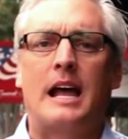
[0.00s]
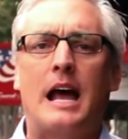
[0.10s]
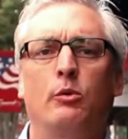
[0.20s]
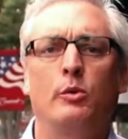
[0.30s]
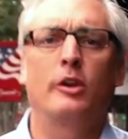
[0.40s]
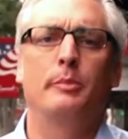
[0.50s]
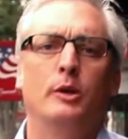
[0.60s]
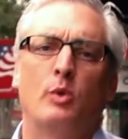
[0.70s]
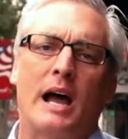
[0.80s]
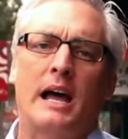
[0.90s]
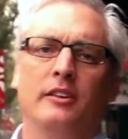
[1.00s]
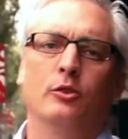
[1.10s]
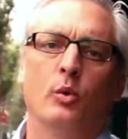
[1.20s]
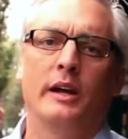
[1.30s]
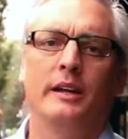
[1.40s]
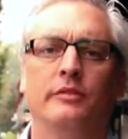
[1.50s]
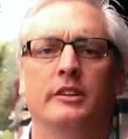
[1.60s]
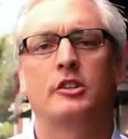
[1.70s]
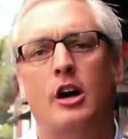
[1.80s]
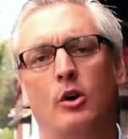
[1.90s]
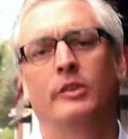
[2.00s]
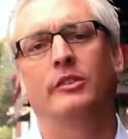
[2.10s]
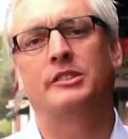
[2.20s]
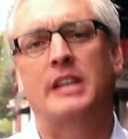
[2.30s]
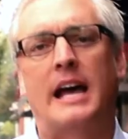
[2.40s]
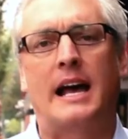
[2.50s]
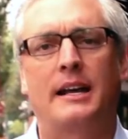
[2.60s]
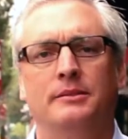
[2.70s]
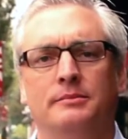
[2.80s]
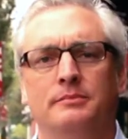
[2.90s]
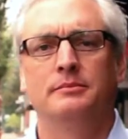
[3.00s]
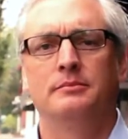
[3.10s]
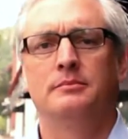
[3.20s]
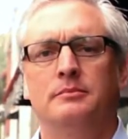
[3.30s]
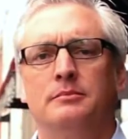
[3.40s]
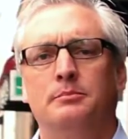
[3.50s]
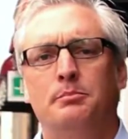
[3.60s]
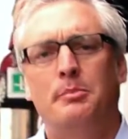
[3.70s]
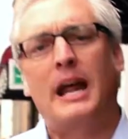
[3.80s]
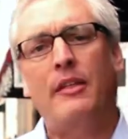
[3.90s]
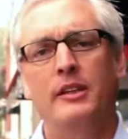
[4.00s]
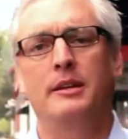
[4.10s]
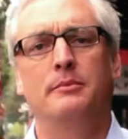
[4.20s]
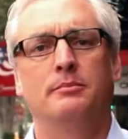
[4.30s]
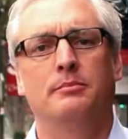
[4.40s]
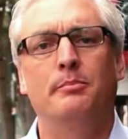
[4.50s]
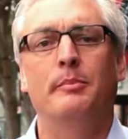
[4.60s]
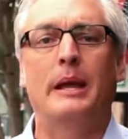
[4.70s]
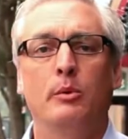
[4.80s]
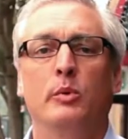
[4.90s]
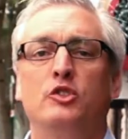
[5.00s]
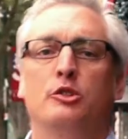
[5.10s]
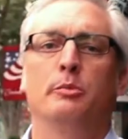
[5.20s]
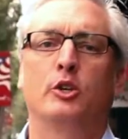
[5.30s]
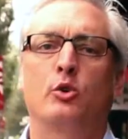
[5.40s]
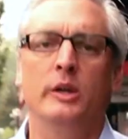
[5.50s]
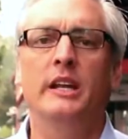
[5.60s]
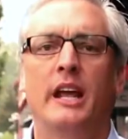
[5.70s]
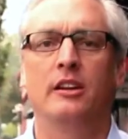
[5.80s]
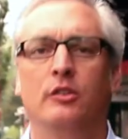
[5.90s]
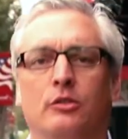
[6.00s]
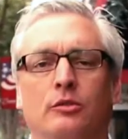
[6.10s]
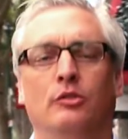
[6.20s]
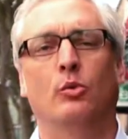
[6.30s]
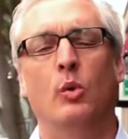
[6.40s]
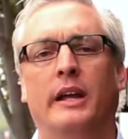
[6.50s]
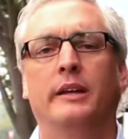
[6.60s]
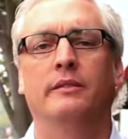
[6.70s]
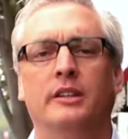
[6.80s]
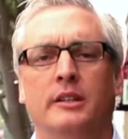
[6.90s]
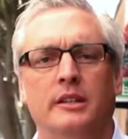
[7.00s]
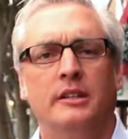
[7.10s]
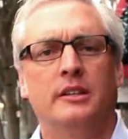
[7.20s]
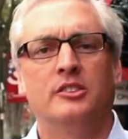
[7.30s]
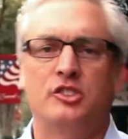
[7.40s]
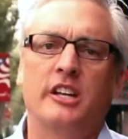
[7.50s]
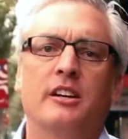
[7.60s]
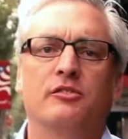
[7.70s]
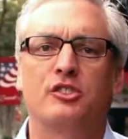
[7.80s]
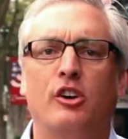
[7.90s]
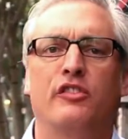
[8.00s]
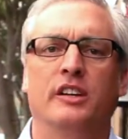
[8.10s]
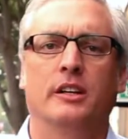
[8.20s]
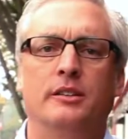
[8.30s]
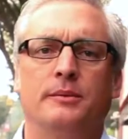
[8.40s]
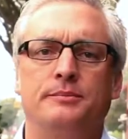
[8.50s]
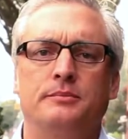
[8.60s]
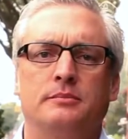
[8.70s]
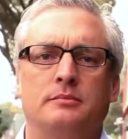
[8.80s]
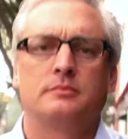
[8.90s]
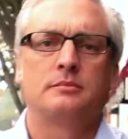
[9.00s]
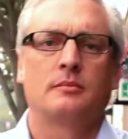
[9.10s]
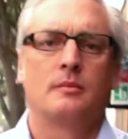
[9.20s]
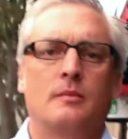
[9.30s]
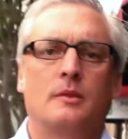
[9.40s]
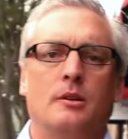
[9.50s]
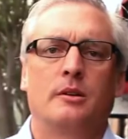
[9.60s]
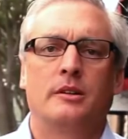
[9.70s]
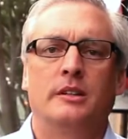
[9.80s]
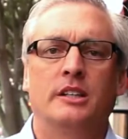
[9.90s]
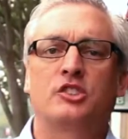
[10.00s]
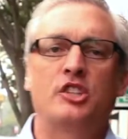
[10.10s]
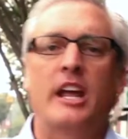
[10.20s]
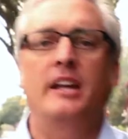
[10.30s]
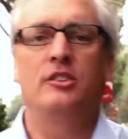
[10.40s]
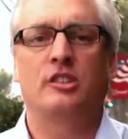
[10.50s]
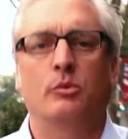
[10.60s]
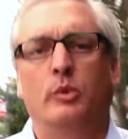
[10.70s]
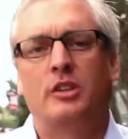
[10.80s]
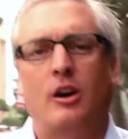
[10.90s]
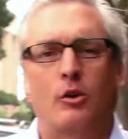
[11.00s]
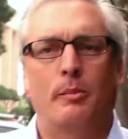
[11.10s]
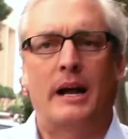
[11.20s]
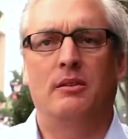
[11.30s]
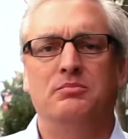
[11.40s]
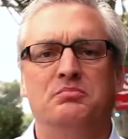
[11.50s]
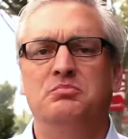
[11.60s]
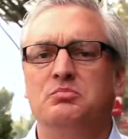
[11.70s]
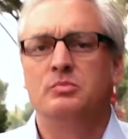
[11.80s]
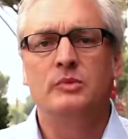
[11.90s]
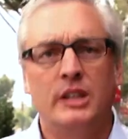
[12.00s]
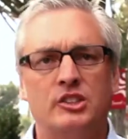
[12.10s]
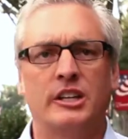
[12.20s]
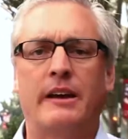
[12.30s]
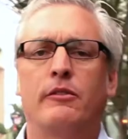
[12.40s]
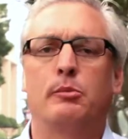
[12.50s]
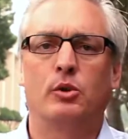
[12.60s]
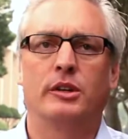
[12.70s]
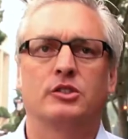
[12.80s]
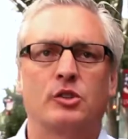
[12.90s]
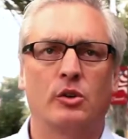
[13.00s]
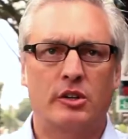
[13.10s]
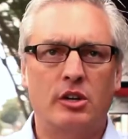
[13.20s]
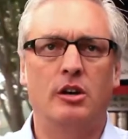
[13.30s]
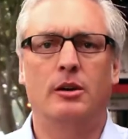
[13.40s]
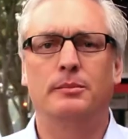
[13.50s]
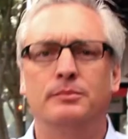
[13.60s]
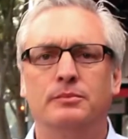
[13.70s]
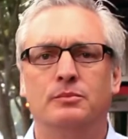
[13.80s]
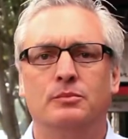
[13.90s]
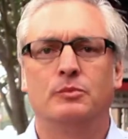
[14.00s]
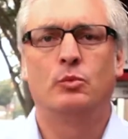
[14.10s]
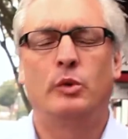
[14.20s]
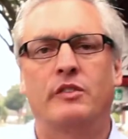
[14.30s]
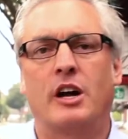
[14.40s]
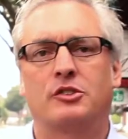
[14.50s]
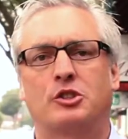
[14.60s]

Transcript: I would rather be riding the wave than caught in the tide. But I think maybe we should be creating the wave instead of surfing it. This change that we talk about, it's inevitable that it's going to come. We've got